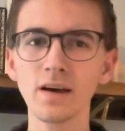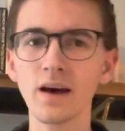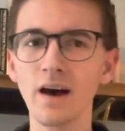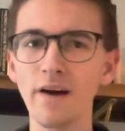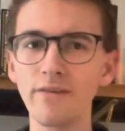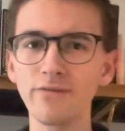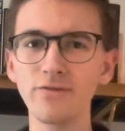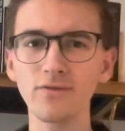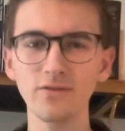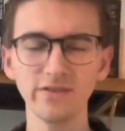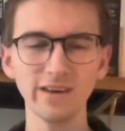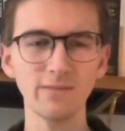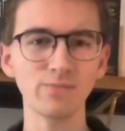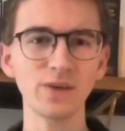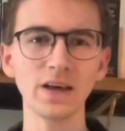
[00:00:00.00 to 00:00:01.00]
of
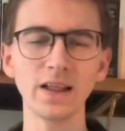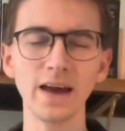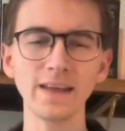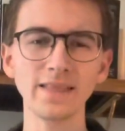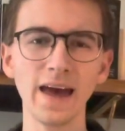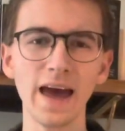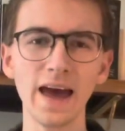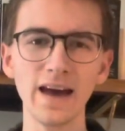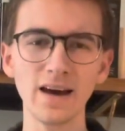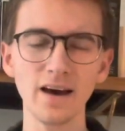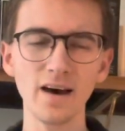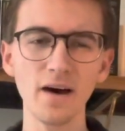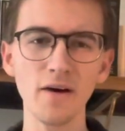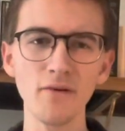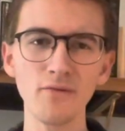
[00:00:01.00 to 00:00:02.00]
something like that,
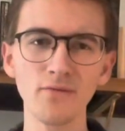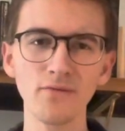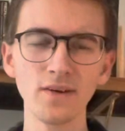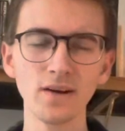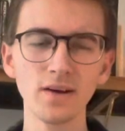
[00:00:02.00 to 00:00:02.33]
of